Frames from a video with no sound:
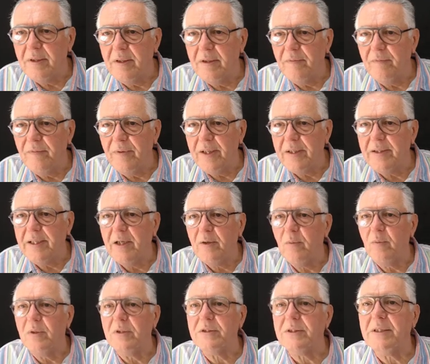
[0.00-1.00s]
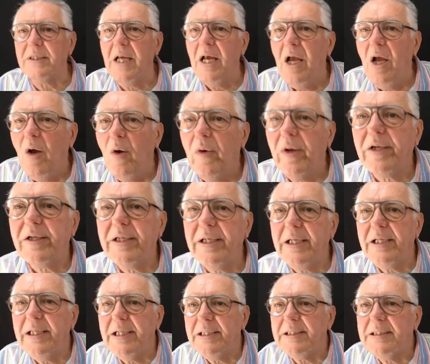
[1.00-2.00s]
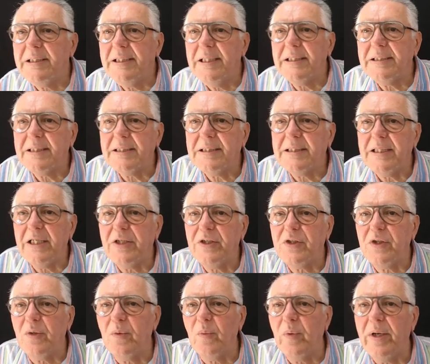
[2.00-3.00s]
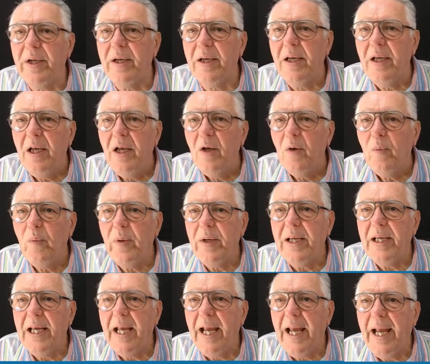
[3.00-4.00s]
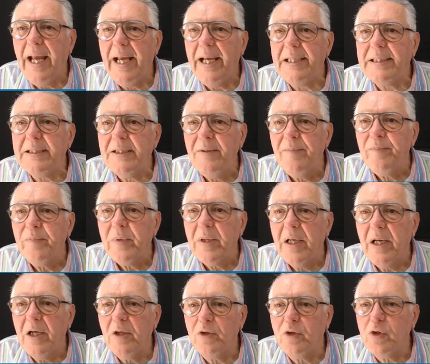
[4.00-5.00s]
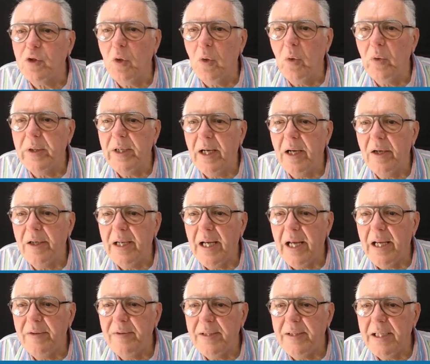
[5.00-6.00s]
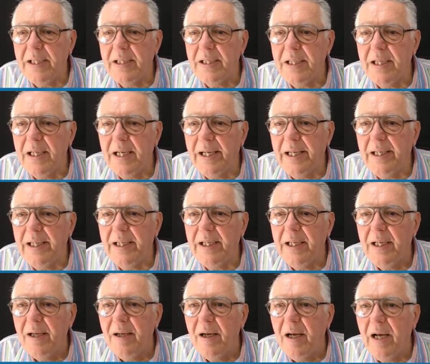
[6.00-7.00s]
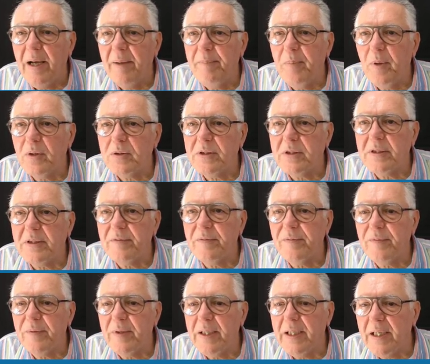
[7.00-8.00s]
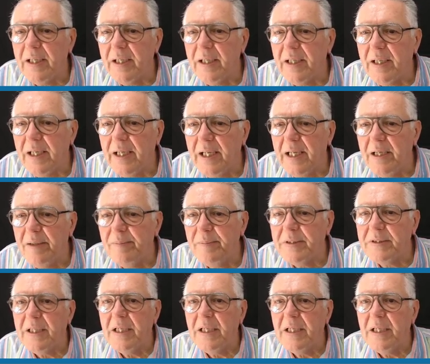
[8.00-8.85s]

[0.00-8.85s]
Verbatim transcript: In fact, that was it. All right, here's, here's a section where we had a drawdown and then a a positive uh, element.